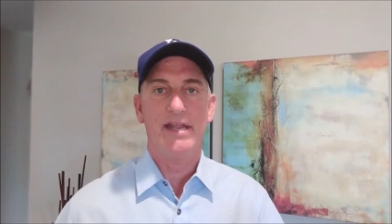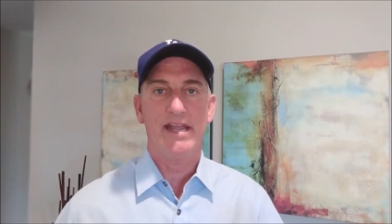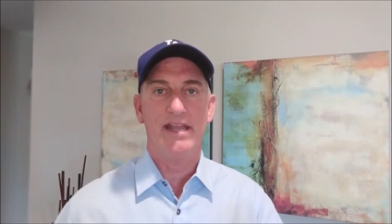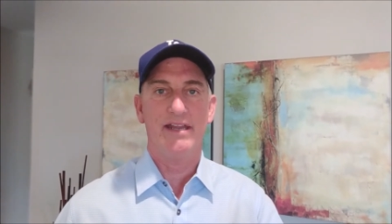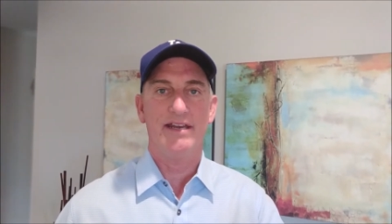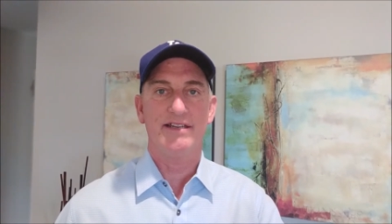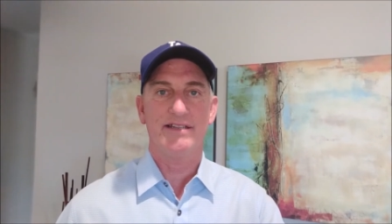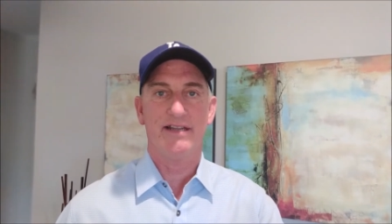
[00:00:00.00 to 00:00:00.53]

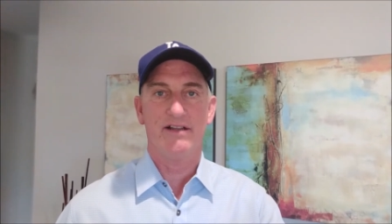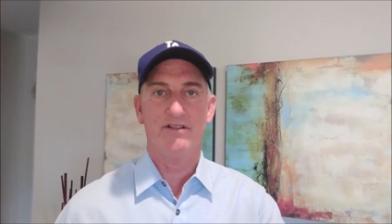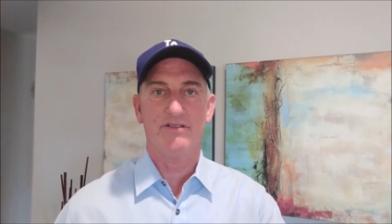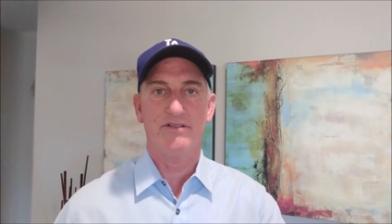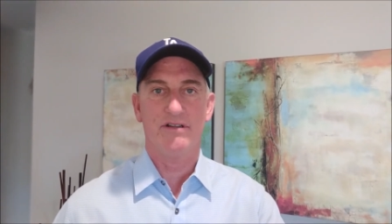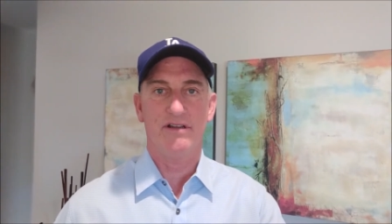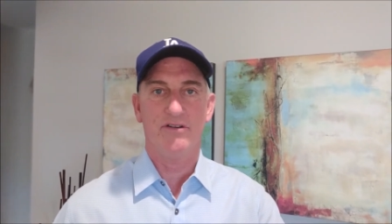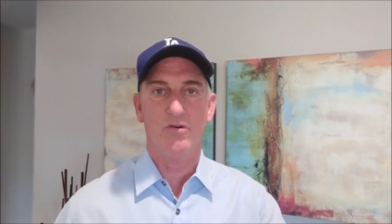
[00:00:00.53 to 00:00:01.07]
Annie's
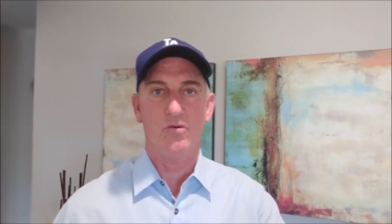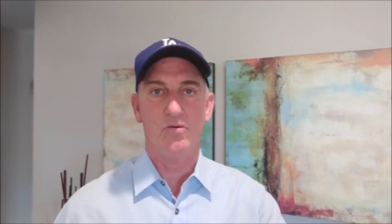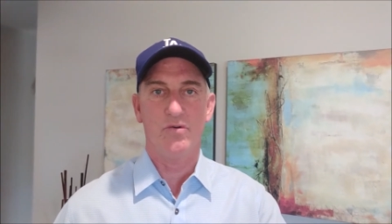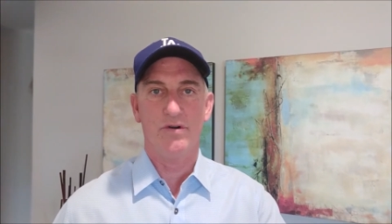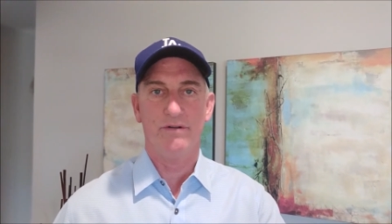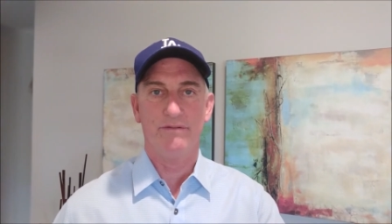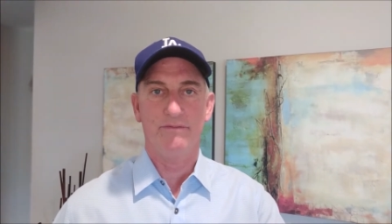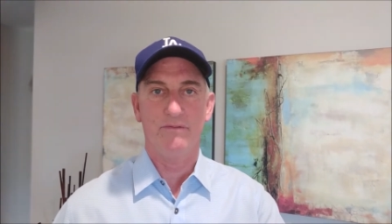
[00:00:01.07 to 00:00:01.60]
house on
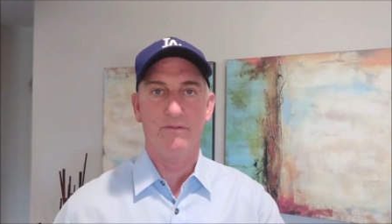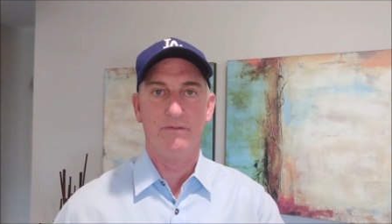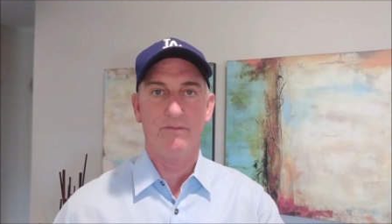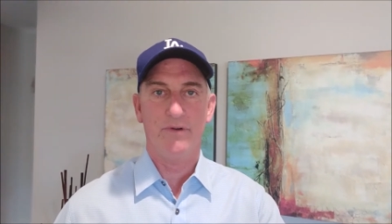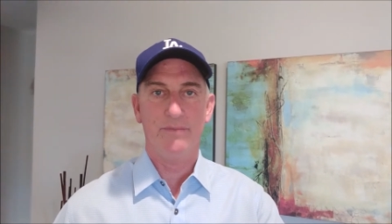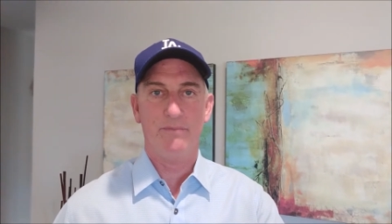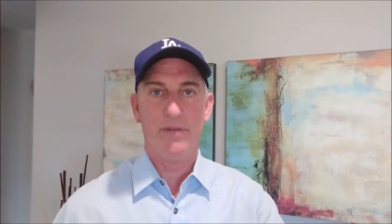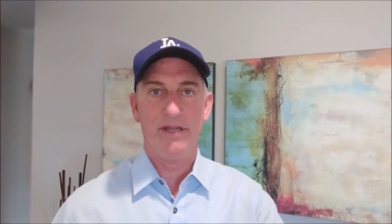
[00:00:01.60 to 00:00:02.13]
Horn,
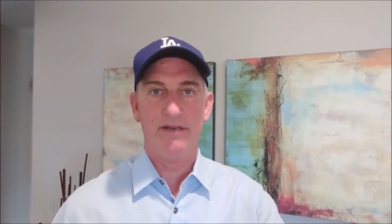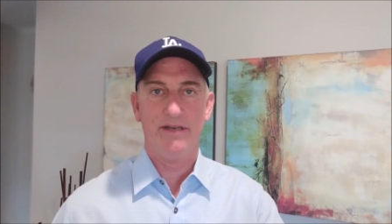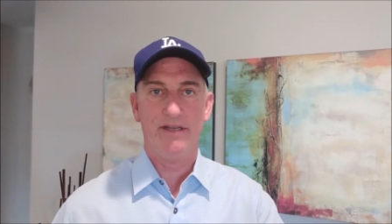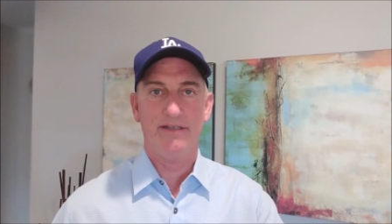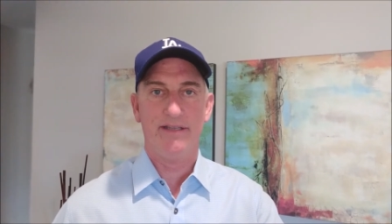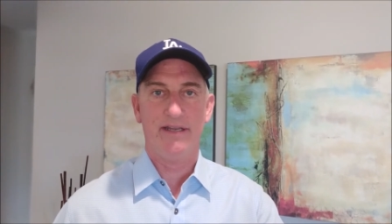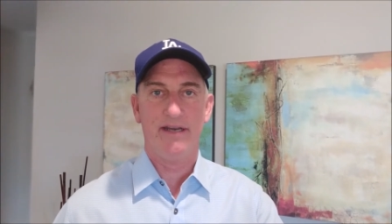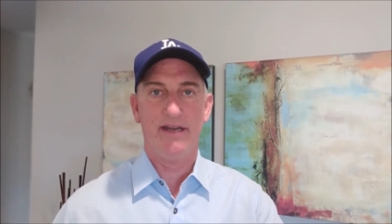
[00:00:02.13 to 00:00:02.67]
went
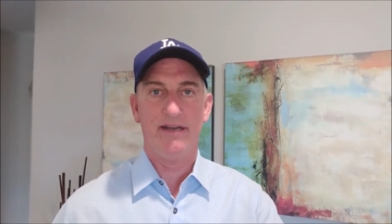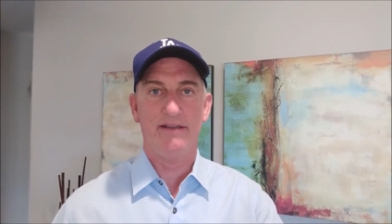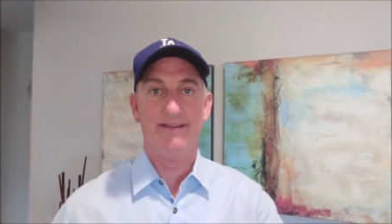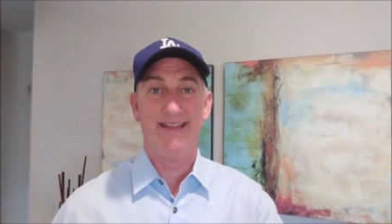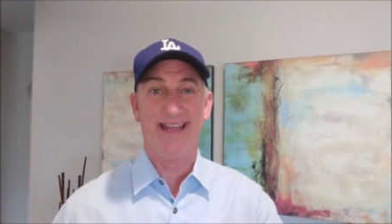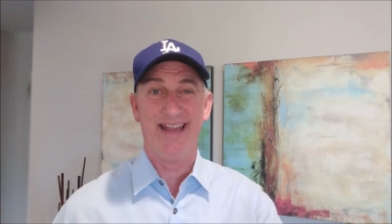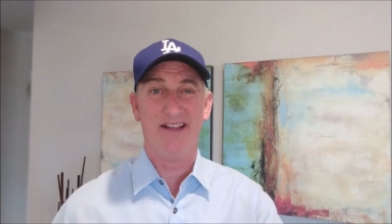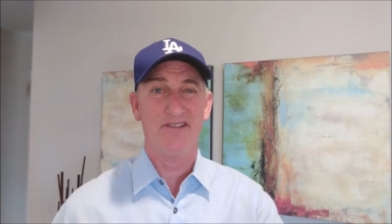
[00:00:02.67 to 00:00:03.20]
pending today.
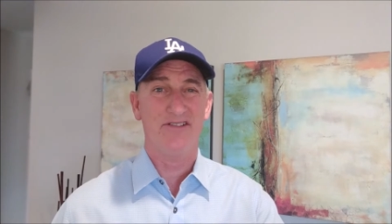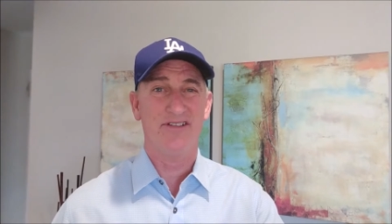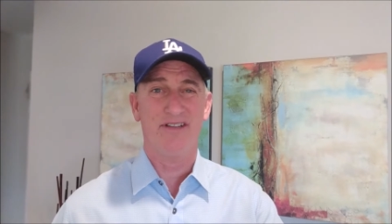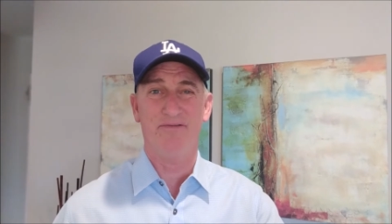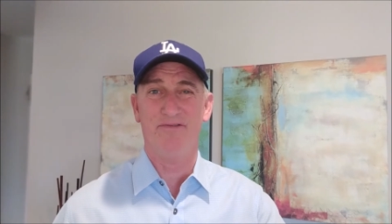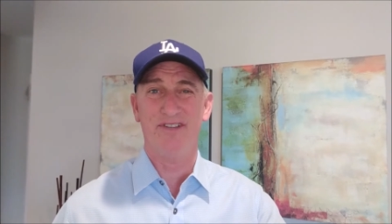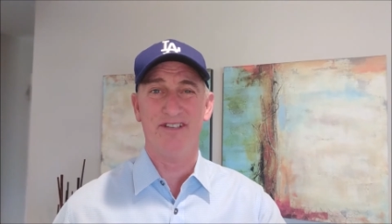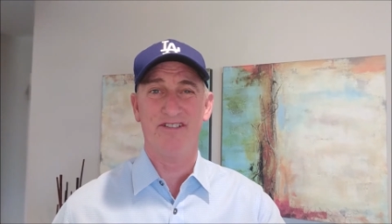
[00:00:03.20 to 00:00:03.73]
The house
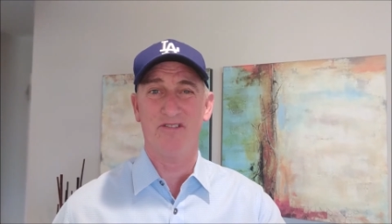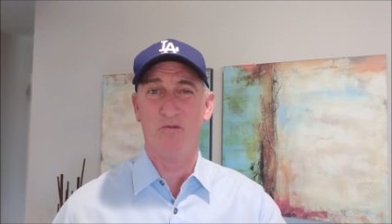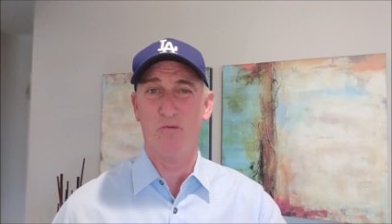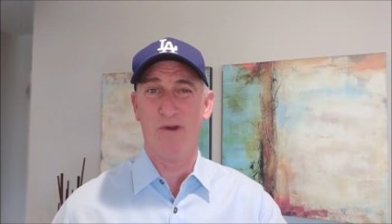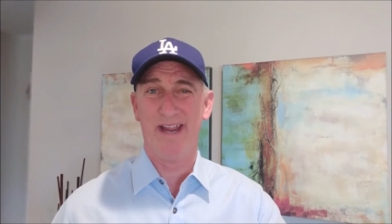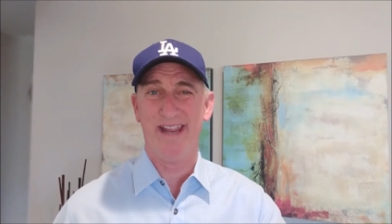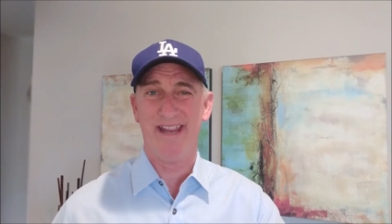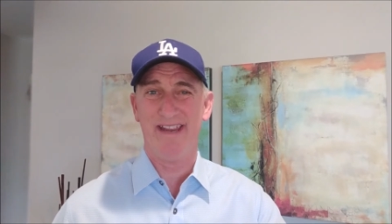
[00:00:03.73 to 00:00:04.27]
on Vista
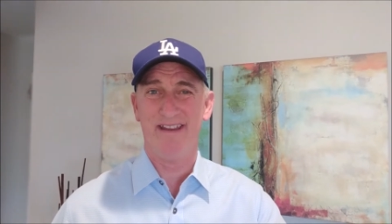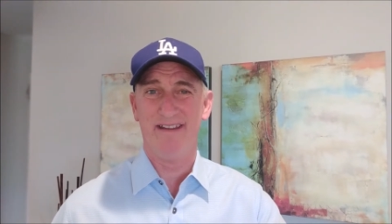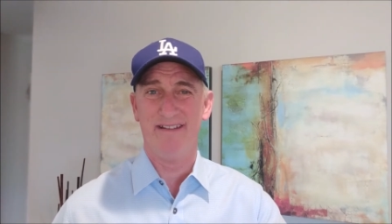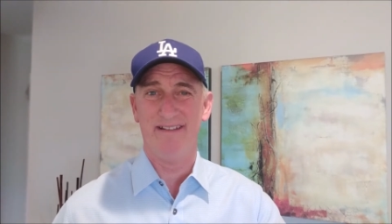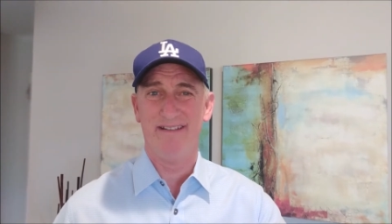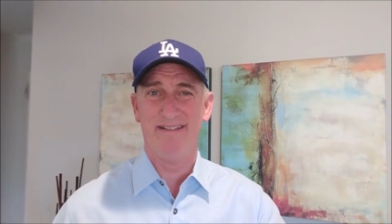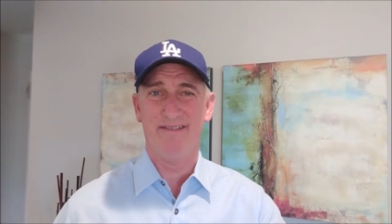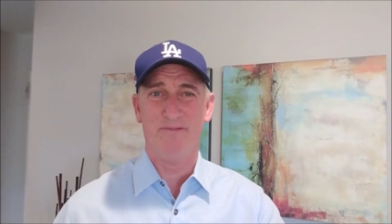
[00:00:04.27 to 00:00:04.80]
Way
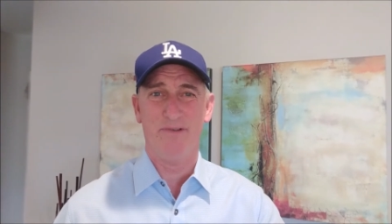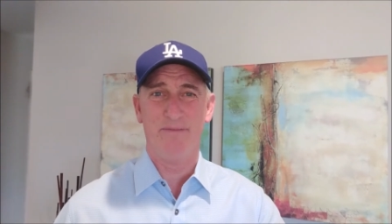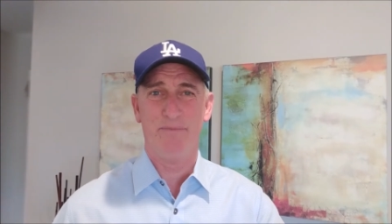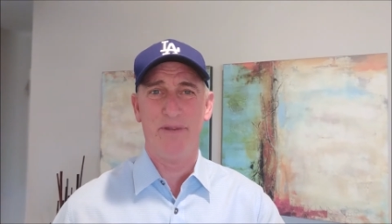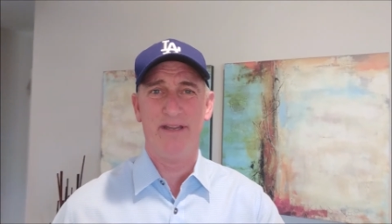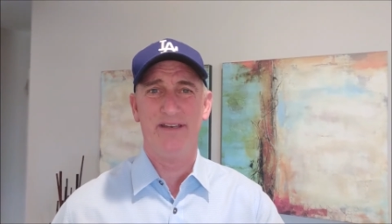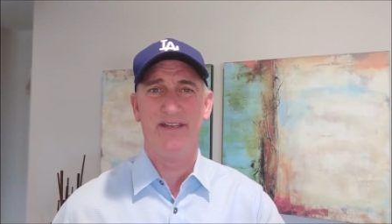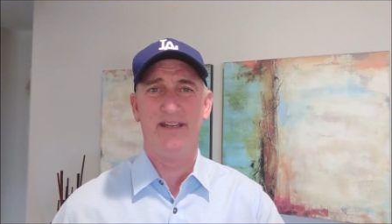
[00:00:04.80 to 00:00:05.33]

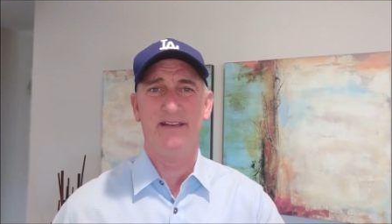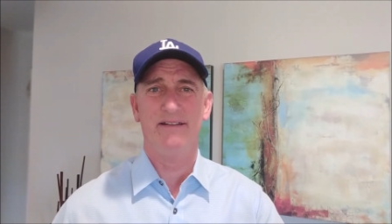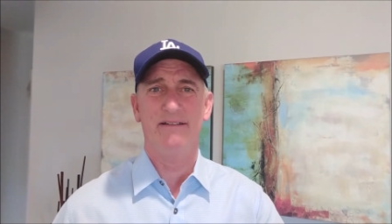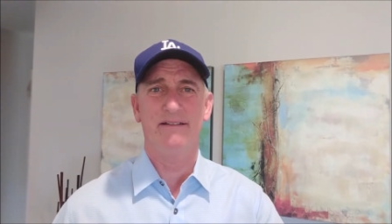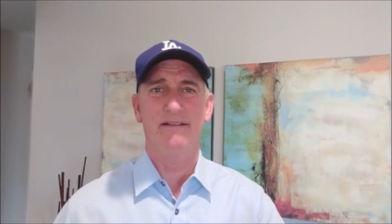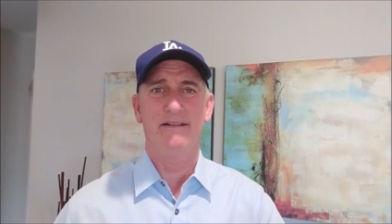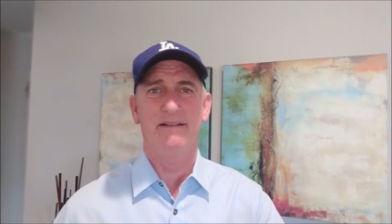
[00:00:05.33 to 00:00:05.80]
went pending.